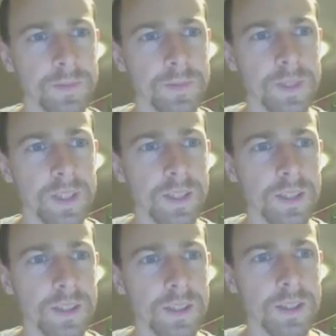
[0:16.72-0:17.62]

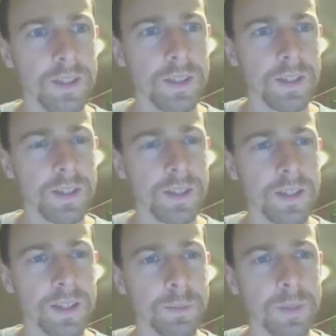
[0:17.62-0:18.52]
The
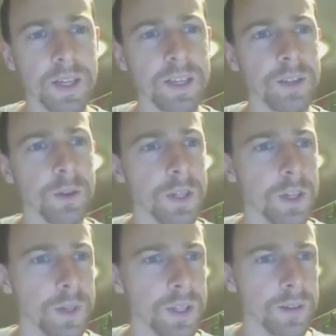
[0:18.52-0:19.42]
pumpkin
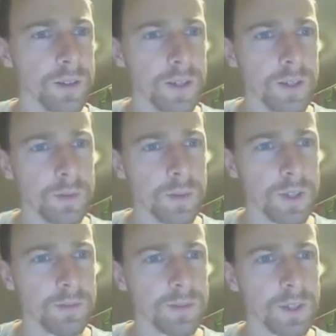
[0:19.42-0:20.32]
ukiyo-e
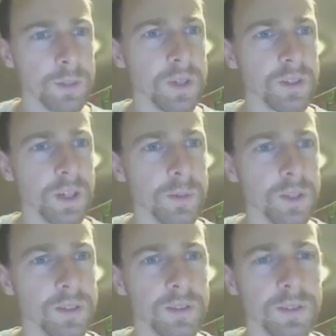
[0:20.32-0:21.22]
one. So poster
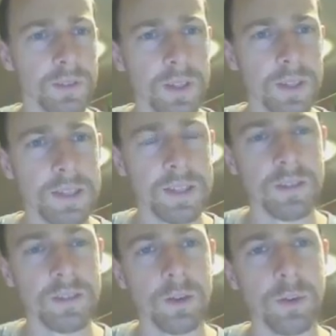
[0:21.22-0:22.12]
elements,
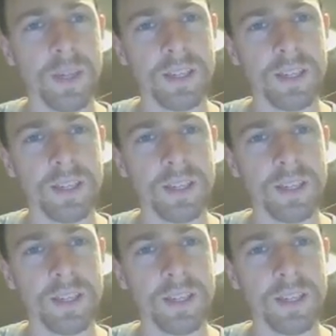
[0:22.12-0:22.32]
these are all my